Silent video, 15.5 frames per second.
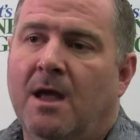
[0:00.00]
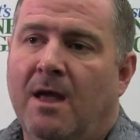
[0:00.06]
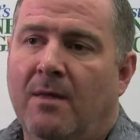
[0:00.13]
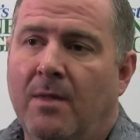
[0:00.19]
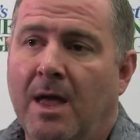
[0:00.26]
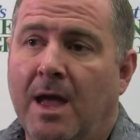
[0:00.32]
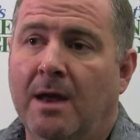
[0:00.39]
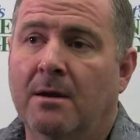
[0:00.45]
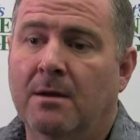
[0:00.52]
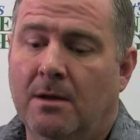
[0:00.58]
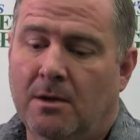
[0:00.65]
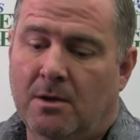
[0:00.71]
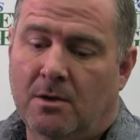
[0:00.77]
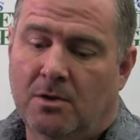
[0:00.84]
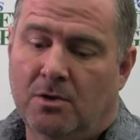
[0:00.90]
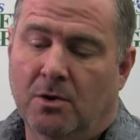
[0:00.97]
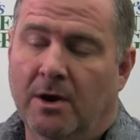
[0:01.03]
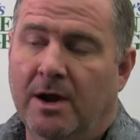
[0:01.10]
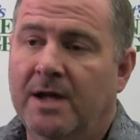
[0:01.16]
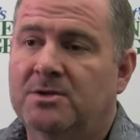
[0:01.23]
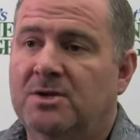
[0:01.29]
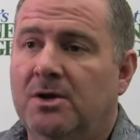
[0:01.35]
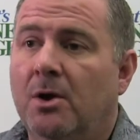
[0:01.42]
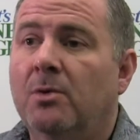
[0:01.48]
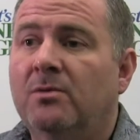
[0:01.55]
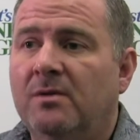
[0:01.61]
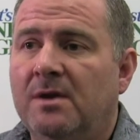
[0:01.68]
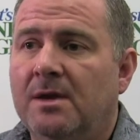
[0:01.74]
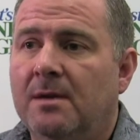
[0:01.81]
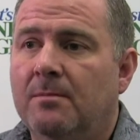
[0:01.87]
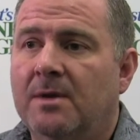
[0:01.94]
And then your SEO
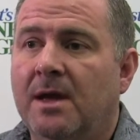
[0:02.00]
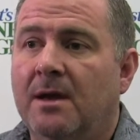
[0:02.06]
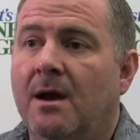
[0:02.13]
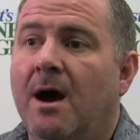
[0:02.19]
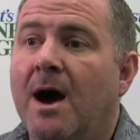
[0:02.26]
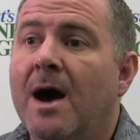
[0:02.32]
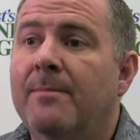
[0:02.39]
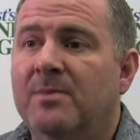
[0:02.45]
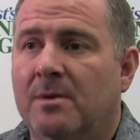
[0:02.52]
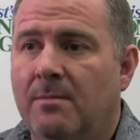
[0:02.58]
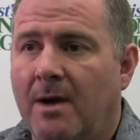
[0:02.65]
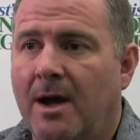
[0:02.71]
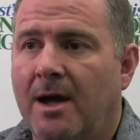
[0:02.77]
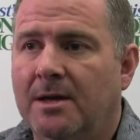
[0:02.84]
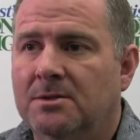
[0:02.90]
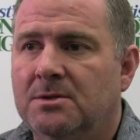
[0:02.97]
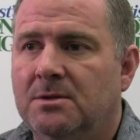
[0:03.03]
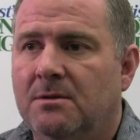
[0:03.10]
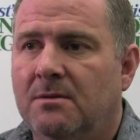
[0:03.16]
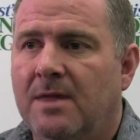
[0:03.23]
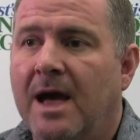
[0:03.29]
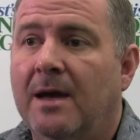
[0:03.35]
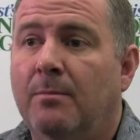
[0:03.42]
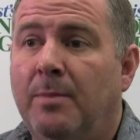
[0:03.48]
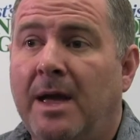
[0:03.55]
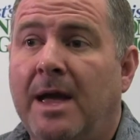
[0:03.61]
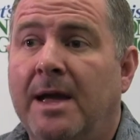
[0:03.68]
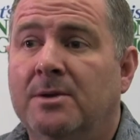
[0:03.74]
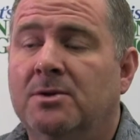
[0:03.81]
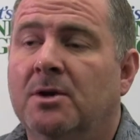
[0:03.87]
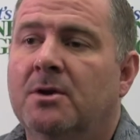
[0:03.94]
team can optimize that
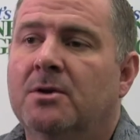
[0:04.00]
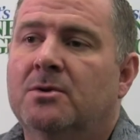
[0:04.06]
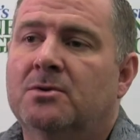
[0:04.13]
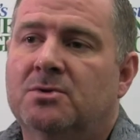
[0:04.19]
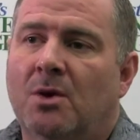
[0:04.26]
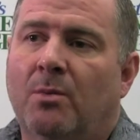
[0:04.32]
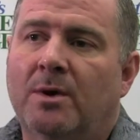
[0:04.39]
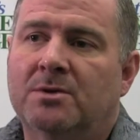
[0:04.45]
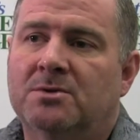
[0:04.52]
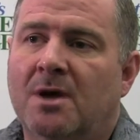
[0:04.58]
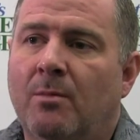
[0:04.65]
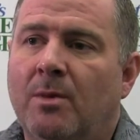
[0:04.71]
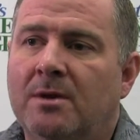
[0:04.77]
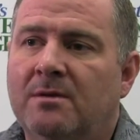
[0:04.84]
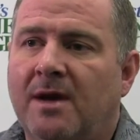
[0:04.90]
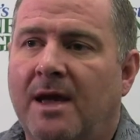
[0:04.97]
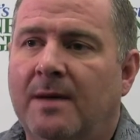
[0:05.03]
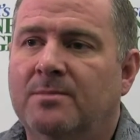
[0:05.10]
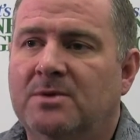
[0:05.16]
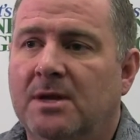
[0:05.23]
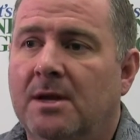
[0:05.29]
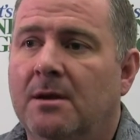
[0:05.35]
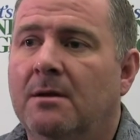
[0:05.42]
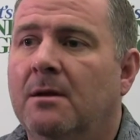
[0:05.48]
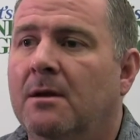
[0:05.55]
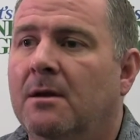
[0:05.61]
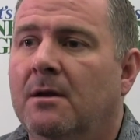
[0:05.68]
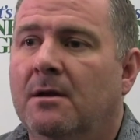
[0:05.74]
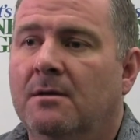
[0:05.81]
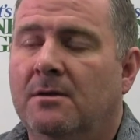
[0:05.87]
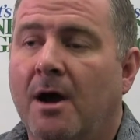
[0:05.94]
page so when someone types in
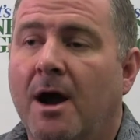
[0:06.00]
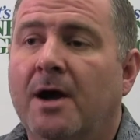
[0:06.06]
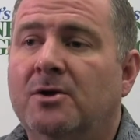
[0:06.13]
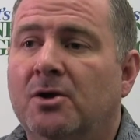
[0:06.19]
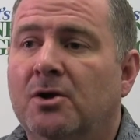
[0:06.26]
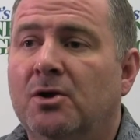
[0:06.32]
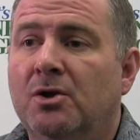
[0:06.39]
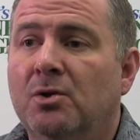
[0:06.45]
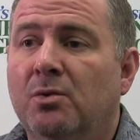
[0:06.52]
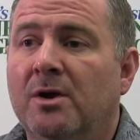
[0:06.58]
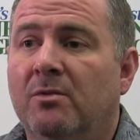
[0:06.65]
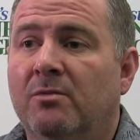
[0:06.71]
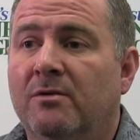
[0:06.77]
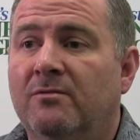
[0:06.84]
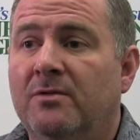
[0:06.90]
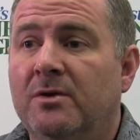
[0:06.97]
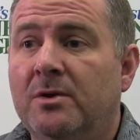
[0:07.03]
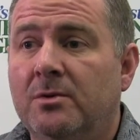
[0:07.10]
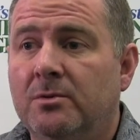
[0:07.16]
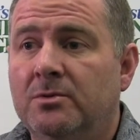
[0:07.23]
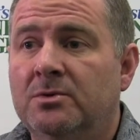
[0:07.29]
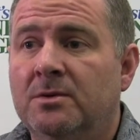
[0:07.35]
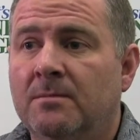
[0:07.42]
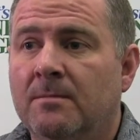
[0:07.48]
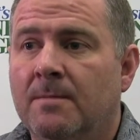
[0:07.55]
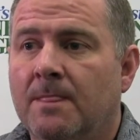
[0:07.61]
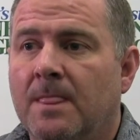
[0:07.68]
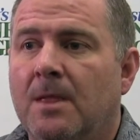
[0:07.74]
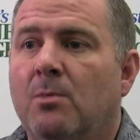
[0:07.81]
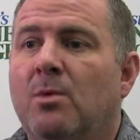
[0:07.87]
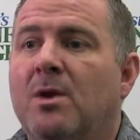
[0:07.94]
Dr. Hewitt reviews,
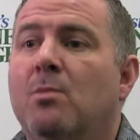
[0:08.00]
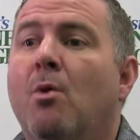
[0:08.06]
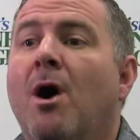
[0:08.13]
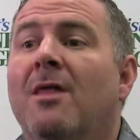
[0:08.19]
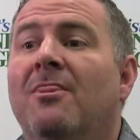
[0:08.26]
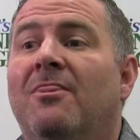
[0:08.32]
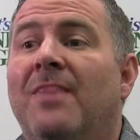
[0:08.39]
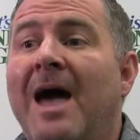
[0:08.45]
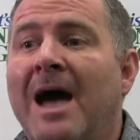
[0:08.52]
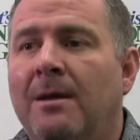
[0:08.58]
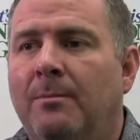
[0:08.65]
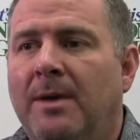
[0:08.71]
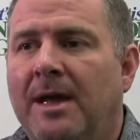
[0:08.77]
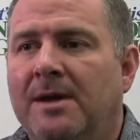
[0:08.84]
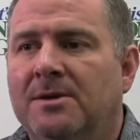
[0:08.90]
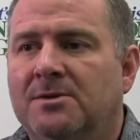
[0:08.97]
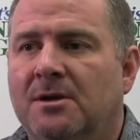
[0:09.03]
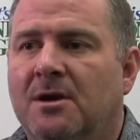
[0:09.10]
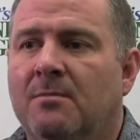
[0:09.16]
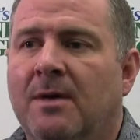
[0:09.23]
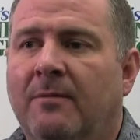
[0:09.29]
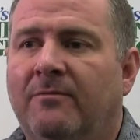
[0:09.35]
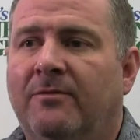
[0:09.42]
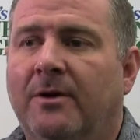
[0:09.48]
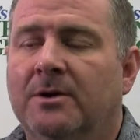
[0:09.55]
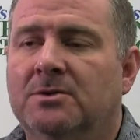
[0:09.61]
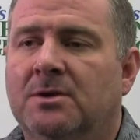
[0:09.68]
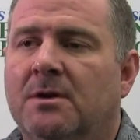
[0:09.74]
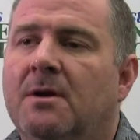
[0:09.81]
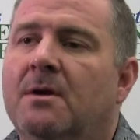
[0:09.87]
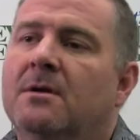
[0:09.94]
we want that page to come up
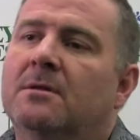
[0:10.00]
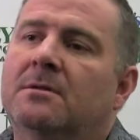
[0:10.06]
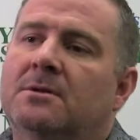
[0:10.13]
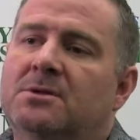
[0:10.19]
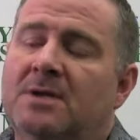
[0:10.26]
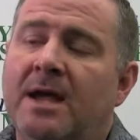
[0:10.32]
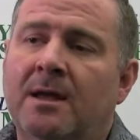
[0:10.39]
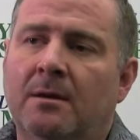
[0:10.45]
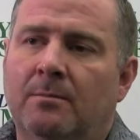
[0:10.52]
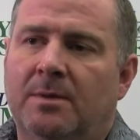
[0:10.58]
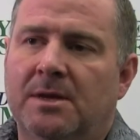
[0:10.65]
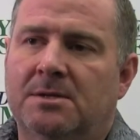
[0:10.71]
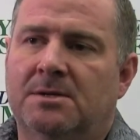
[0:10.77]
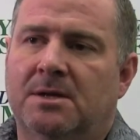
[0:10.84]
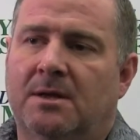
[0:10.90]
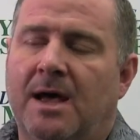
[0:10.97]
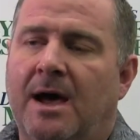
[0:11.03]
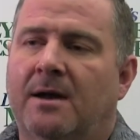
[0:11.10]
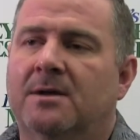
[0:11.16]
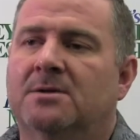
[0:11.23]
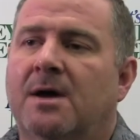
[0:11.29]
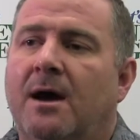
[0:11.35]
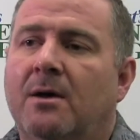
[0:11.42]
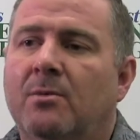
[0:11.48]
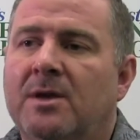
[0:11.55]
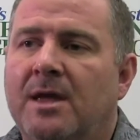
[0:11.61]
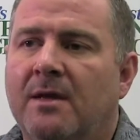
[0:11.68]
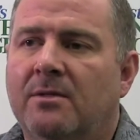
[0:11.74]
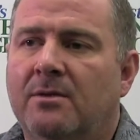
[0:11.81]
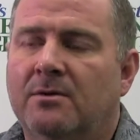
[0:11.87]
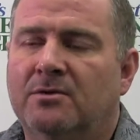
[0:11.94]
first. The second piece to that is how do we
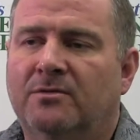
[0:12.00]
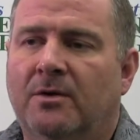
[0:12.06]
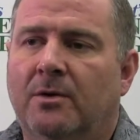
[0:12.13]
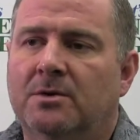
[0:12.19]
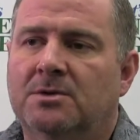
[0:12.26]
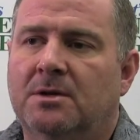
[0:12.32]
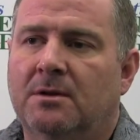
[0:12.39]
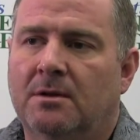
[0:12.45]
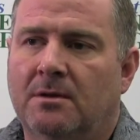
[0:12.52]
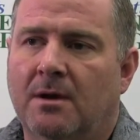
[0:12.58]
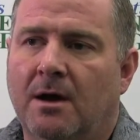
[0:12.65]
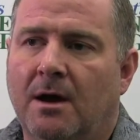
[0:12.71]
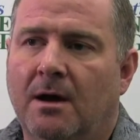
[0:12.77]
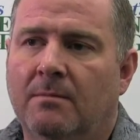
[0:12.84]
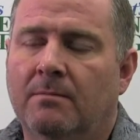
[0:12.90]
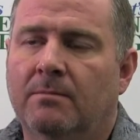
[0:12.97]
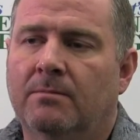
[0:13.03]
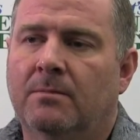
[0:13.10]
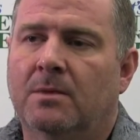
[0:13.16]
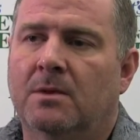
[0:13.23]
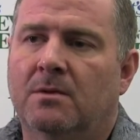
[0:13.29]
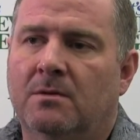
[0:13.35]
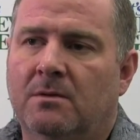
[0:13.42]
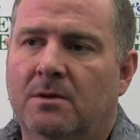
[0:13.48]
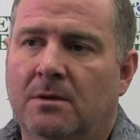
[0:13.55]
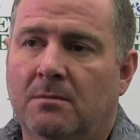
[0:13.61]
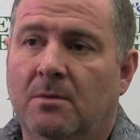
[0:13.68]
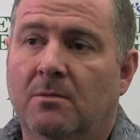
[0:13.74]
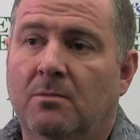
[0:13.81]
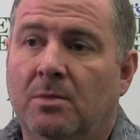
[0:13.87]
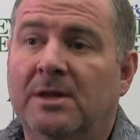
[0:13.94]
get those folks to
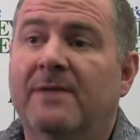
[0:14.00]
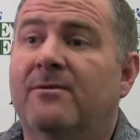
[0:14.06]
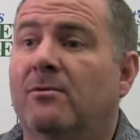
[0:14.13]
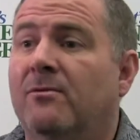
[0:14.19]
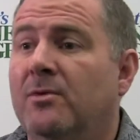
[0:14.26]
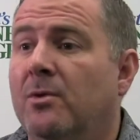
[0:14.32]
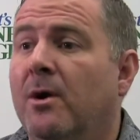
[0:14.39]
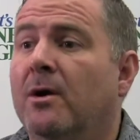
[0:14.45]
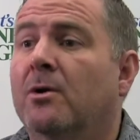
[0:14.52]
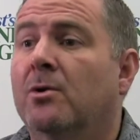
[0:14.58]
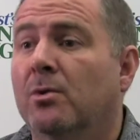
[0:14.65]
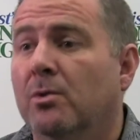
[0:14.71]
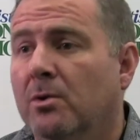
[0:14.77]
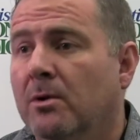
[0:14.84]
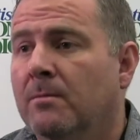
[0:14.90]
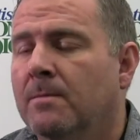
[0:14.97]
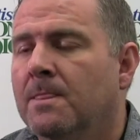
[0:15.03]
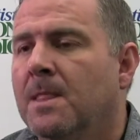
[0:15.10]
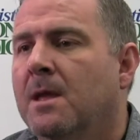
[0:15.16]
leave a review on Google.